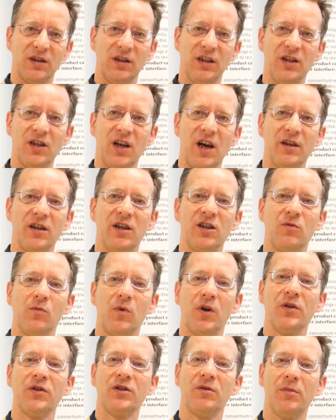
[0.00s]
Designers
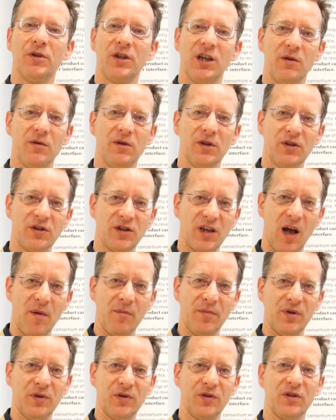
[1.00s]
want material
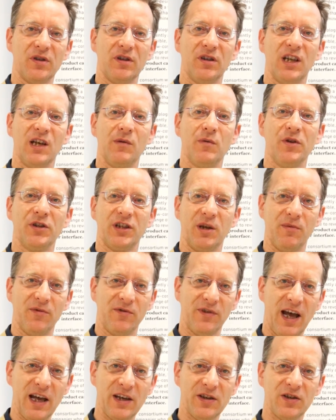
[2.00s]
samples. They want them
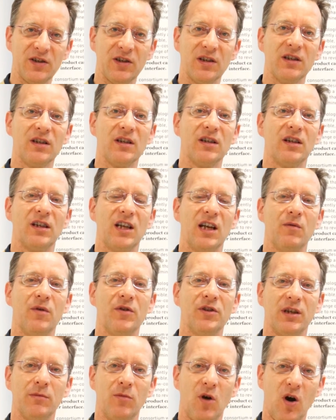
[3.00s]
fast, they
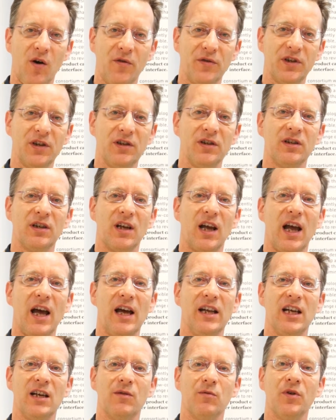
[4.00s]
want them often,
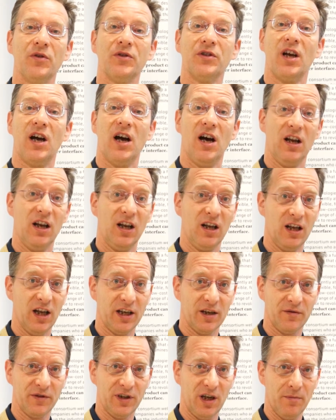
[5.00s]
and they want a
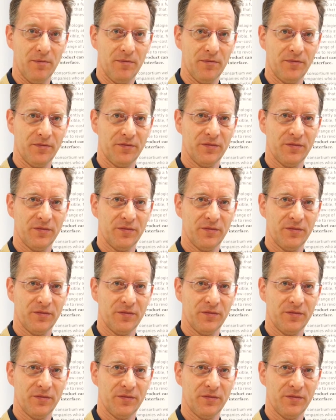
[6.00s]
lot of them.